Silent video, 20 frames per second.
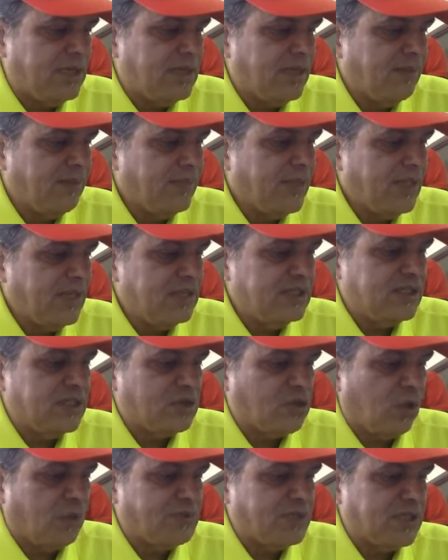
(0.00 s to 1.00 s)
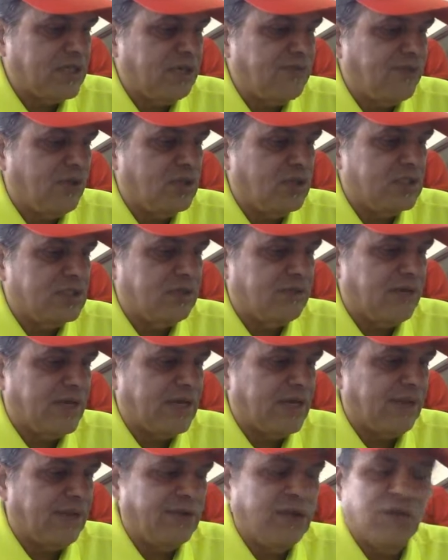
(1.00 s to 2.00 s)
is the top seed for this event,
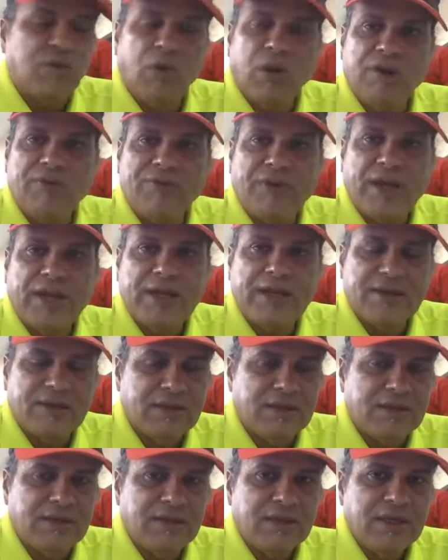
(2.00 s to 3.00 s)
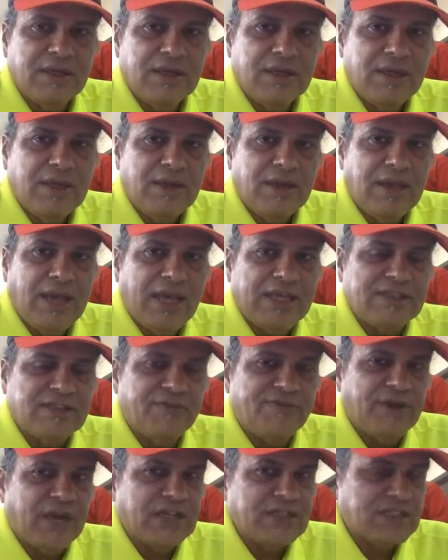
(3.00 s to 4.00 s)
having qualified uh, as the
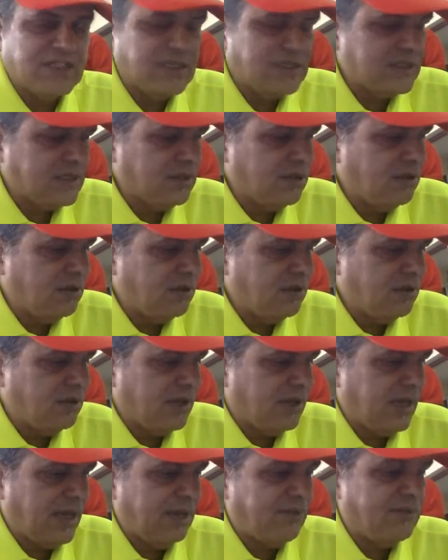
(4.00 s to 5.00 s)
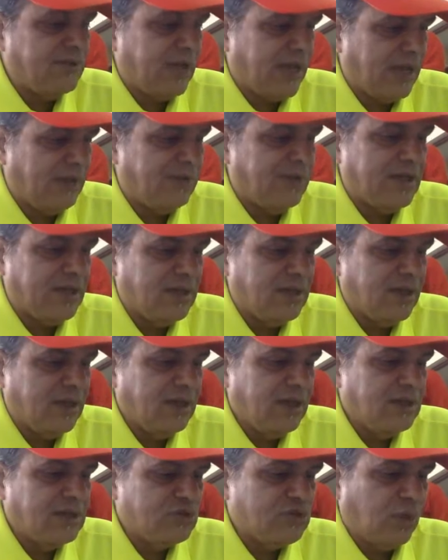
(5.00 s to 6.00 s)
fastest, uh, have, having
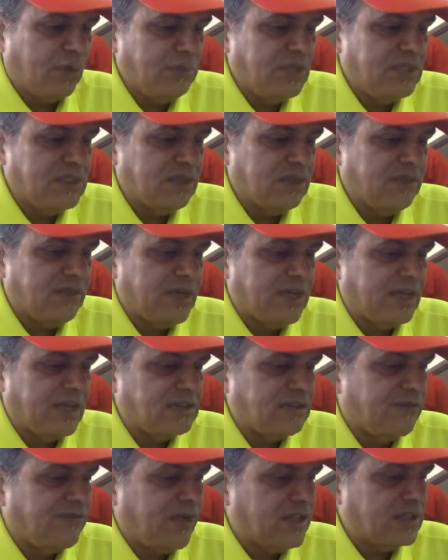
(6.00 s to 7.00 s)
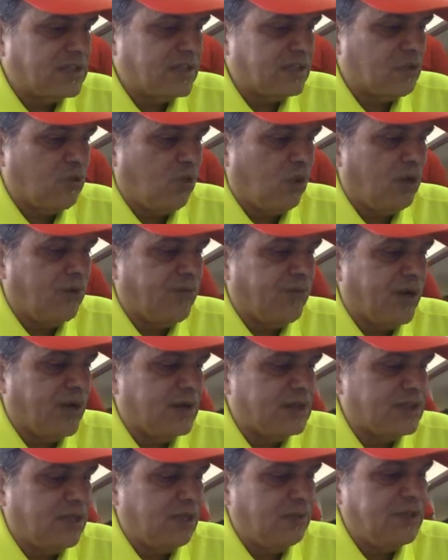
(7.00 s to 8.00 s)
swum this event as the fastest qualifier.
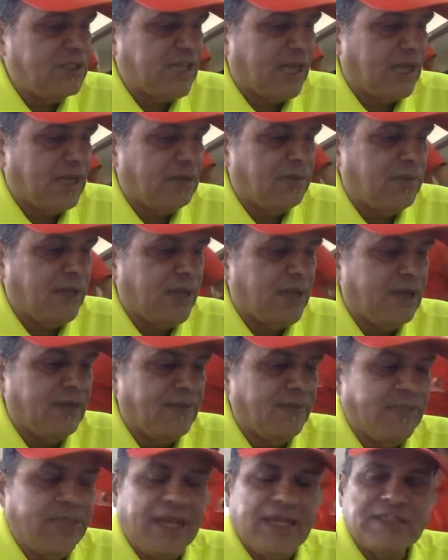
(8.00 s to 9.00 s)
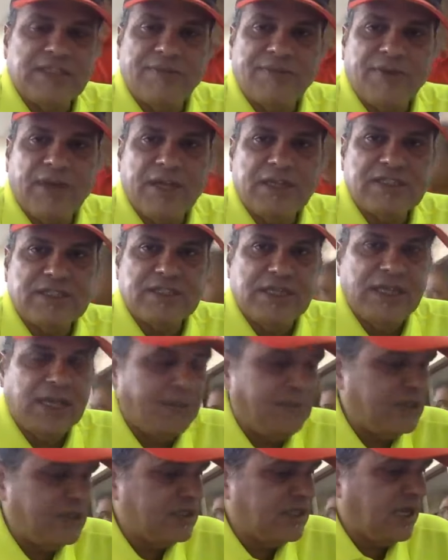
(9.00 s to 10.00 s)
She'll be challenged by SFI Sia
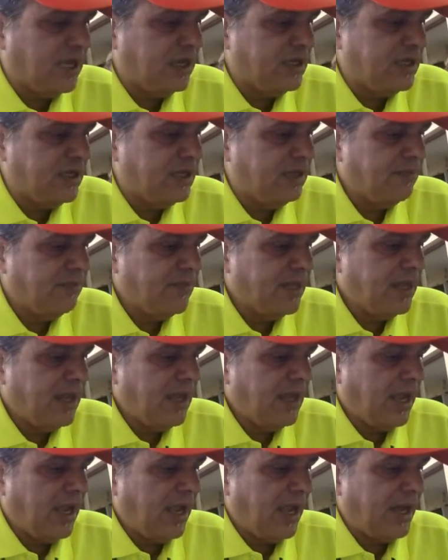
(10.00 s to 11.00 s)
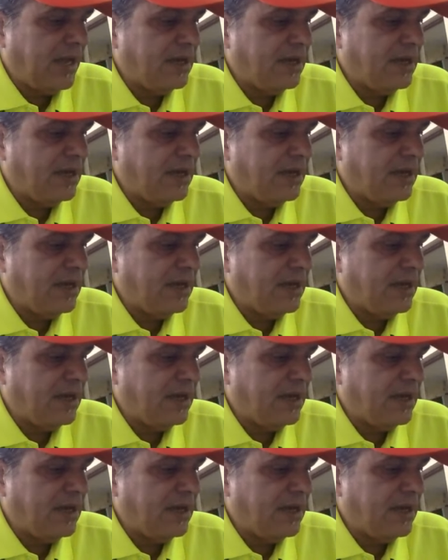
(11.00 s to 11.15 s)
Bijlani and